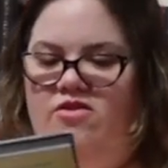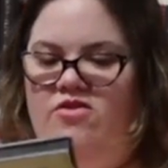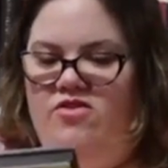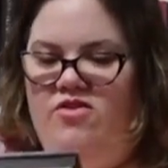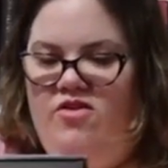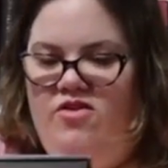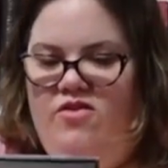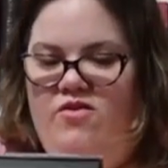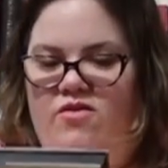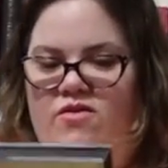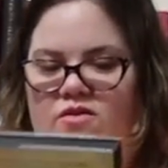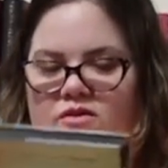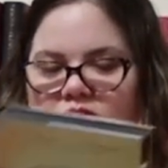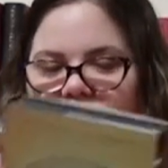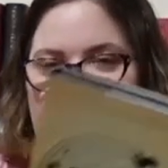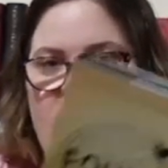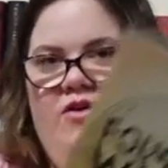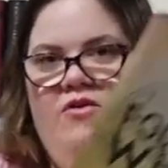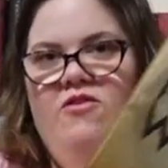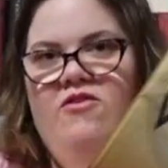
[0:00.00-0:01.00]
to
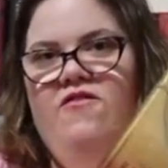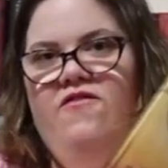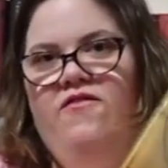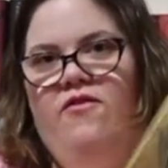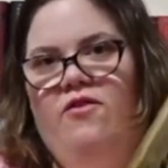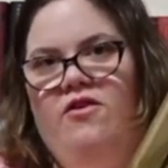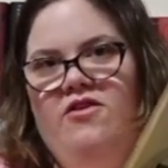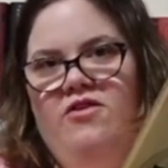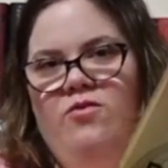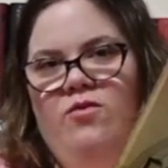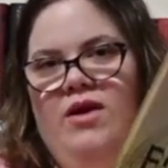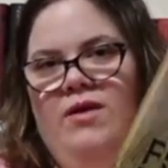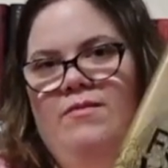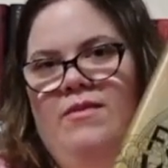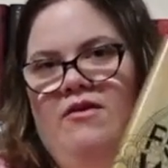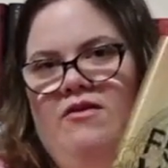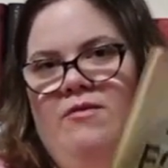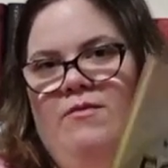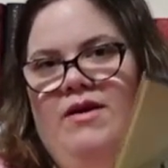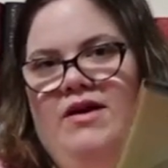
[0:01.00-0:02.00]
use Fourth Wing by
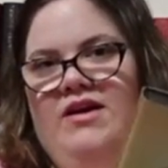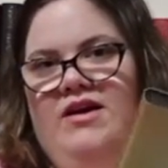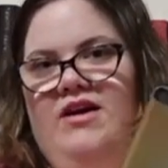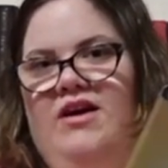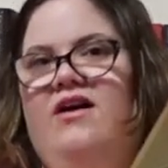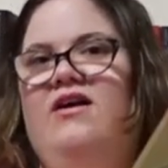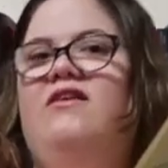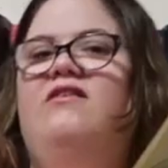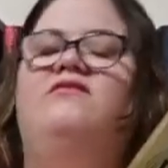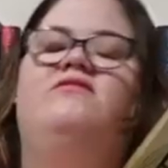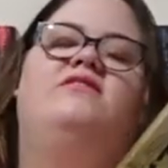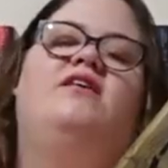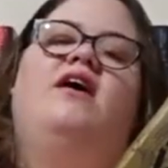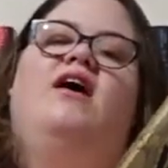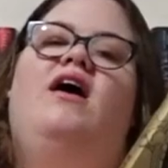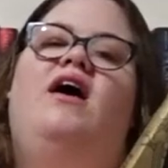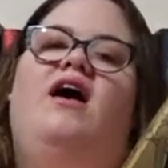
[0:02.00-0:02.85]
Rebecca Yarros.